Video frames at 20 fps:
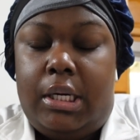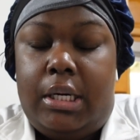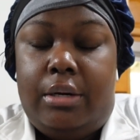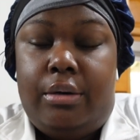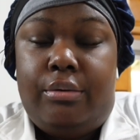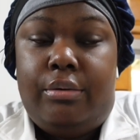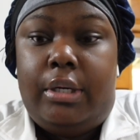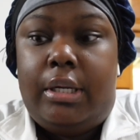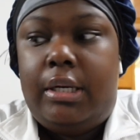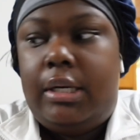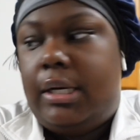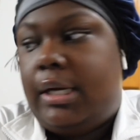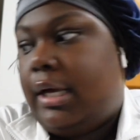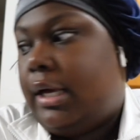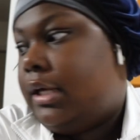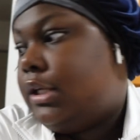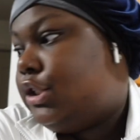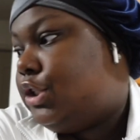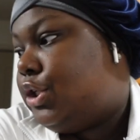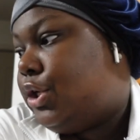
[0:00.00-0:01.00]
out none of
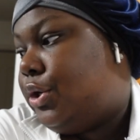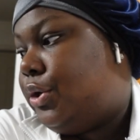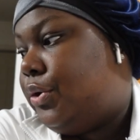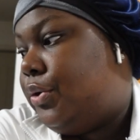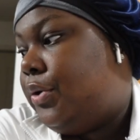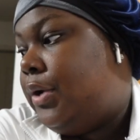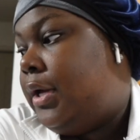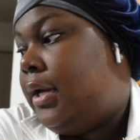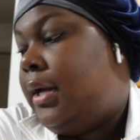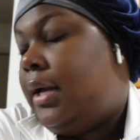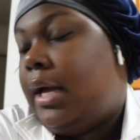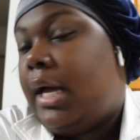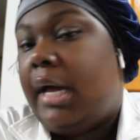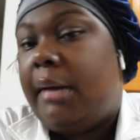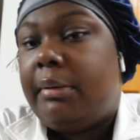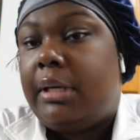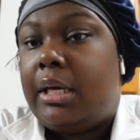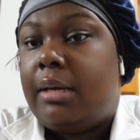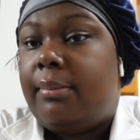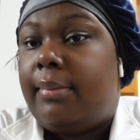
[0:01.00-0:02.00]
that so
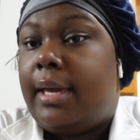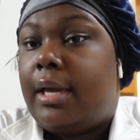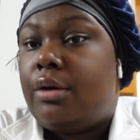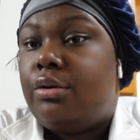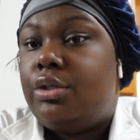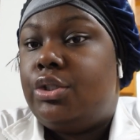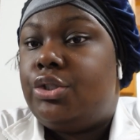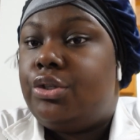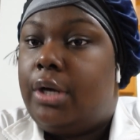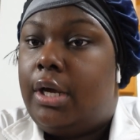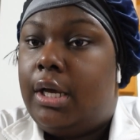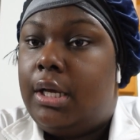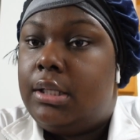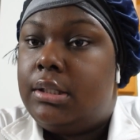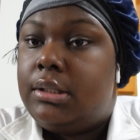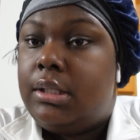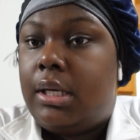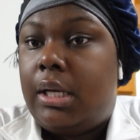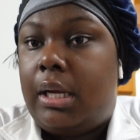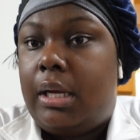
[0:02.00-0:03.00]
i'm getting back on track
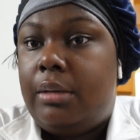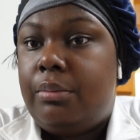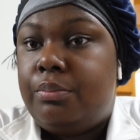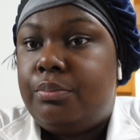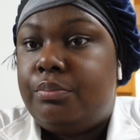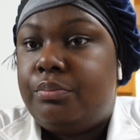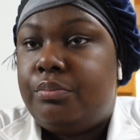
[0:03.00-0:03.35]
today